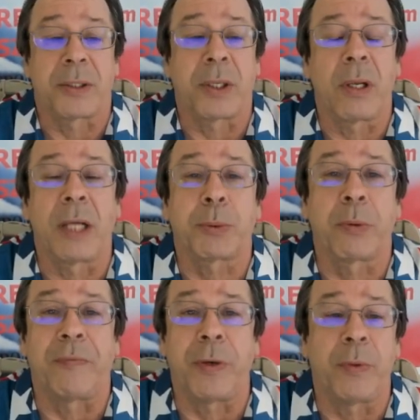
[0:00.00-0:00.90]
So let's
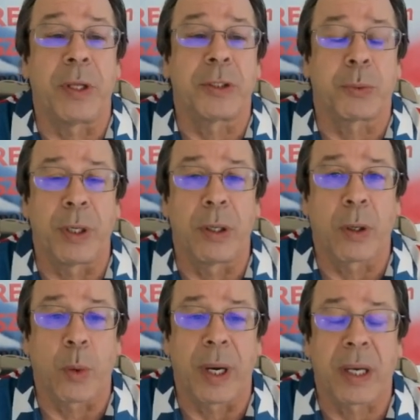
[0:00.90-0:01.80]
review this real
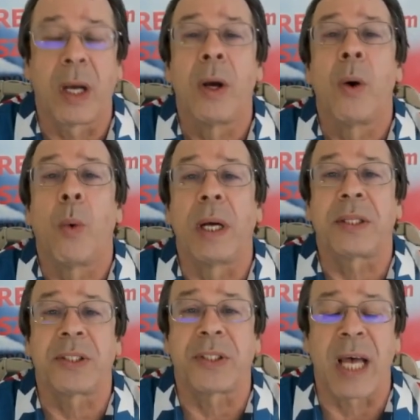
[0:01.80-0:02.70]
quick, what
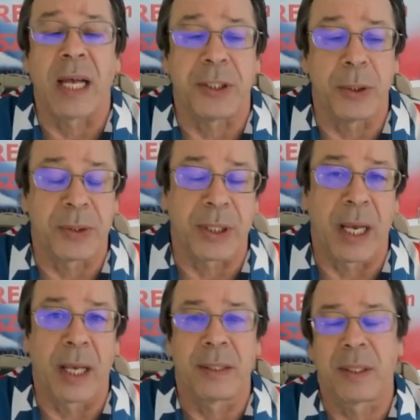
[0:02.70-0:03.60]
the statute
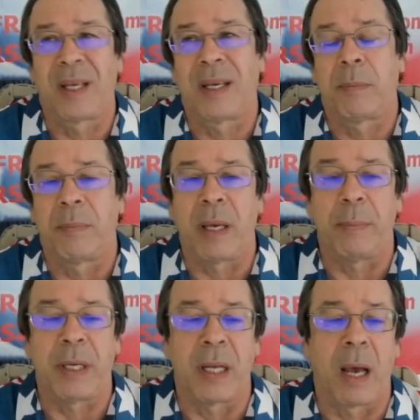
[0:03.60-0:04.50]
says.
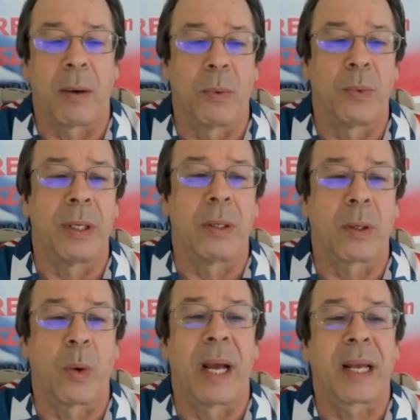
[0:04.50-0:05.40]
Maybe not real
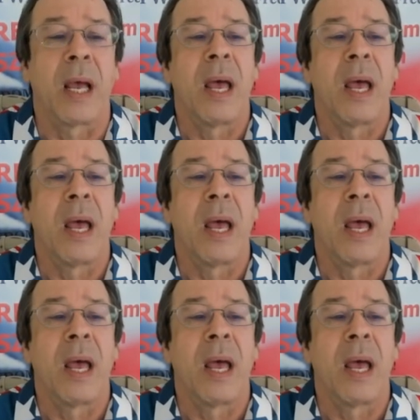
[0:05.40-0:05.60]
quick.